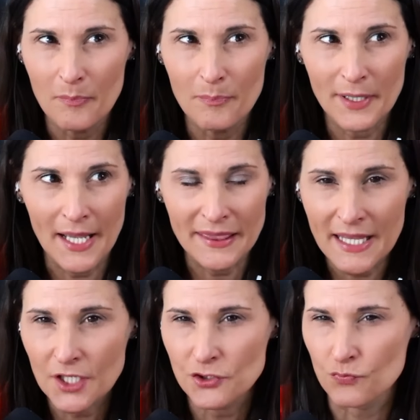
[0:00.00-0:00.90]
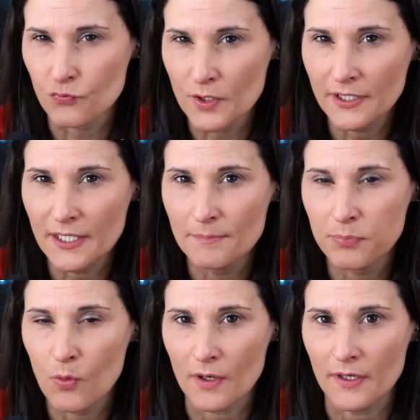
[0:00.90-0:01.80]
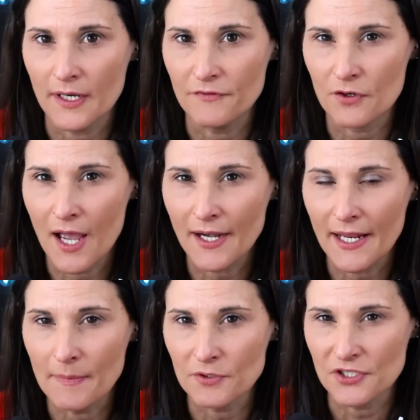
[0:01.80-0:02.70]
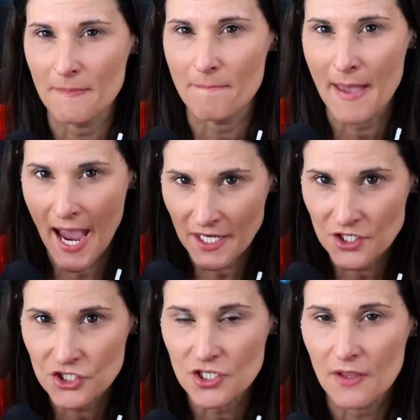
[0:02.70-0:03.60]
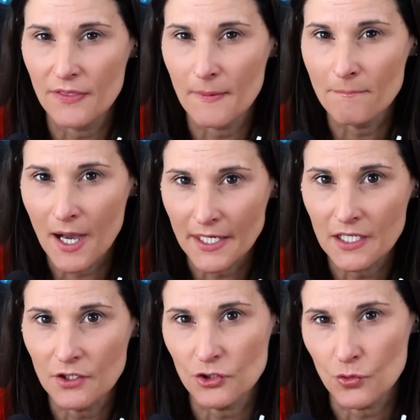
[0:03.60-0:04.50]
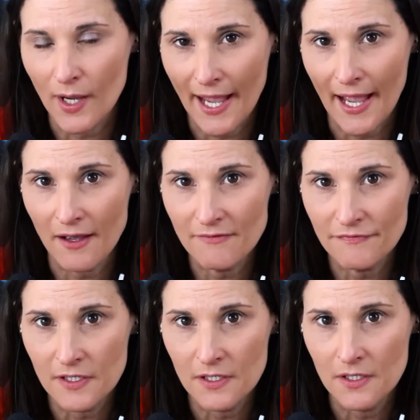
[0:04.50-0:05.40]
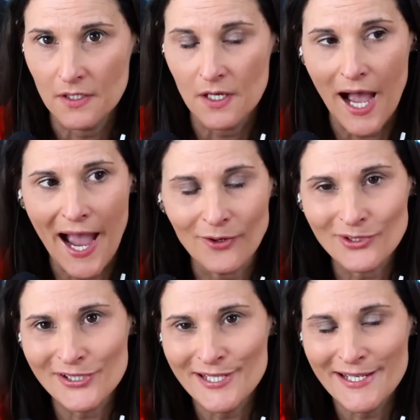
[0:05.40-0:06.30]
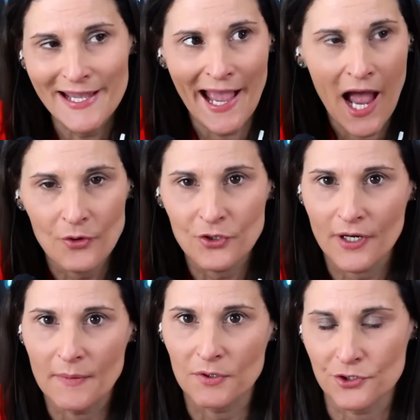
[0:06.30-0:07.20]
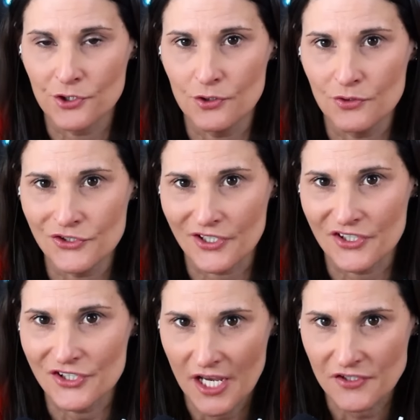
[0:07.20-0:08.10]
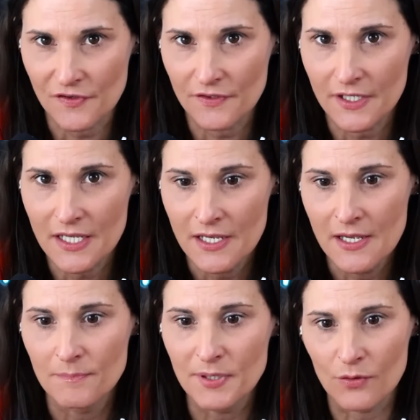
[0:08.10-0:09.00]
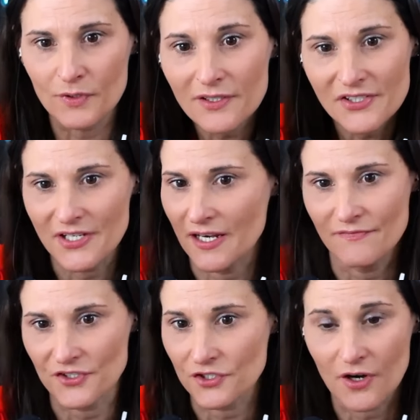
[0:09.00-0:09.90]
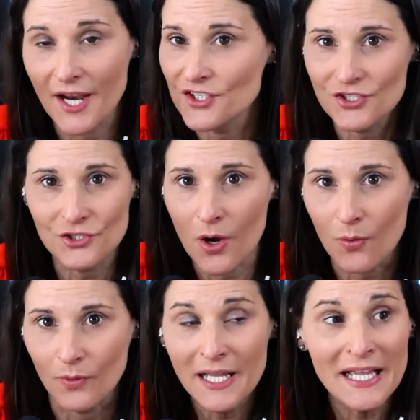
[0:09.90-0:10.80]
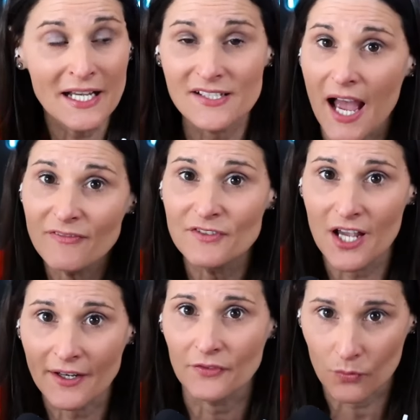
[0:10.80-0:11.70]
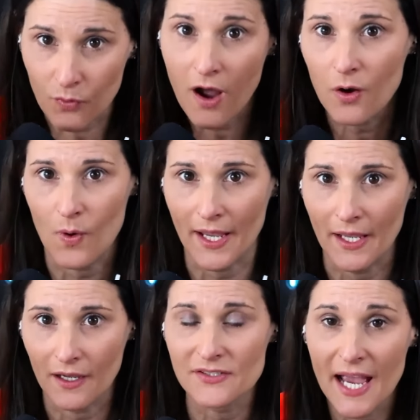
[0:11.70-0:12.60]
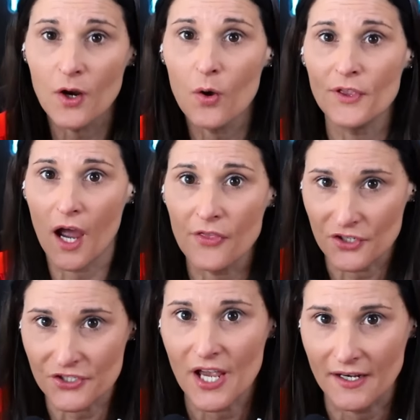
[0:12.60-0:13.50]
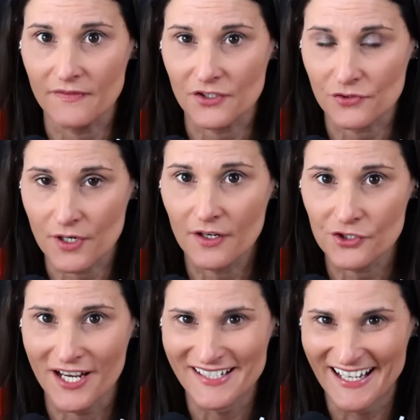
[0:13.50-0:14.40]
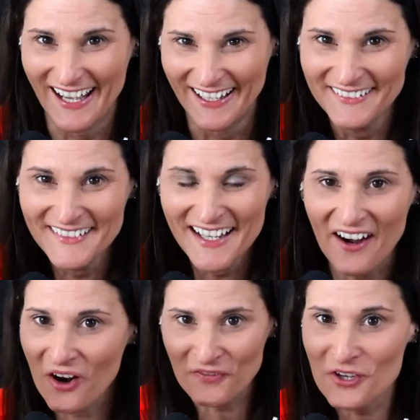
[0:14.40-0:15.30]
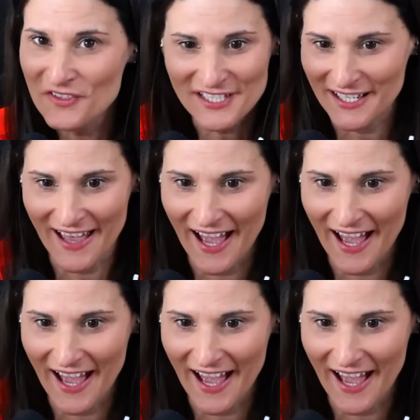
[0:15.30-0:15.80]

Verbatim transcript: but I think it's really important if you're not able to manage the money you have. I don't see how you're able to successfully be a real estate investor. I just don't, because I've done it the wrong way, because I know the other side of this, right, Andressa? I don't know if you've seen